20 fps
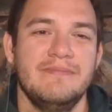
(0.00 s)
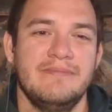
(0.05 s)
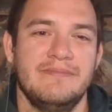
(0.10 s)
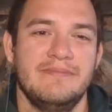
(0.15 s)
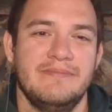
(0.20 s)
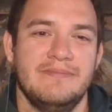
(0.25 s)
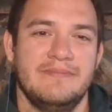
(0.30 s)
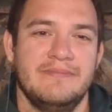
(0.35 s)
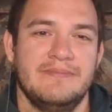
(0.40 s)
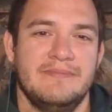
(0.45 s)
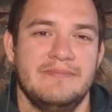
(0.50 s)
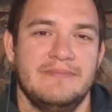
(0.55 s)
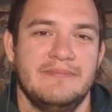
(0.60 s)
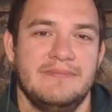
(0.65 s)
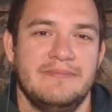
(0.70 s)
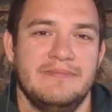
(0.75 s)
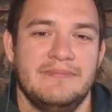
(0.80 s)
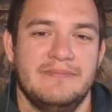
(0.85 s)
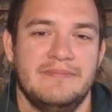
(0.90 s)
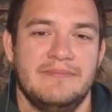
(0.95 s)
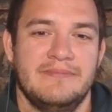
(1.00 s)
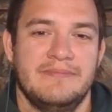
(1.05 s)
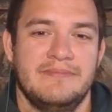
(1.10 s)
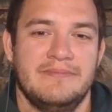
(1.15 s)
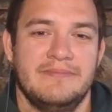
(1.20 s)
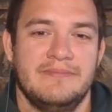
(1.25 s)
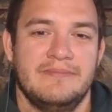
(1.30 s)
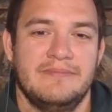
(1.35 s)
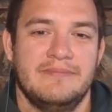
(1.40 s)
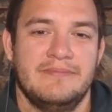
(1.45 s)

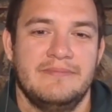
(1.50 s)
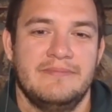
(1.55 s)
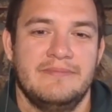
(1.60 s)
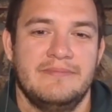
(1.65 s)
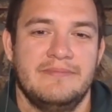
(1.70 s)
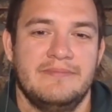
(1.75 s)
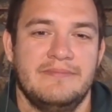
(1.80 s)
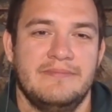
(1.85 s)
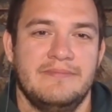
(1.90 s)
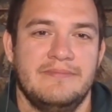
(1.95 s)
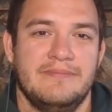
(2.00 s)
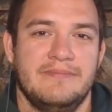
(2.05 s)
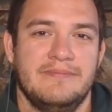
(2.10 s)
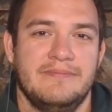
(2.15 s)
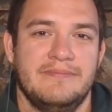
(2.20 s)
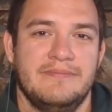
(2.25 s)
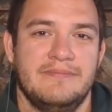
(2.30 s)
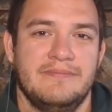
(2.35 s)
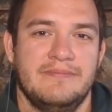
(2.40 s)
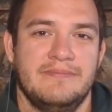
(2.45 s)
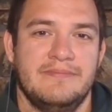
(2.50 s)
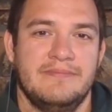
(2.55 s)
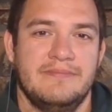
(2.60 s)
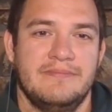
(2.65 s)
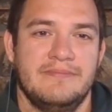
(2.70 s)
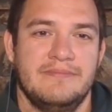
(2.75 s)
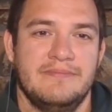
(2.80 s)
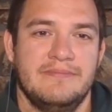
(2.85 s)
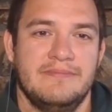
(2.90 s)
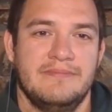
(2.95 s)

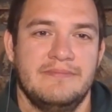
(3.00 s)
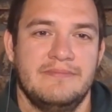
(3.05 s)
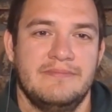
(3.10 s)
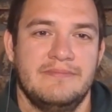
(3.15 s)
The person shown says nothing.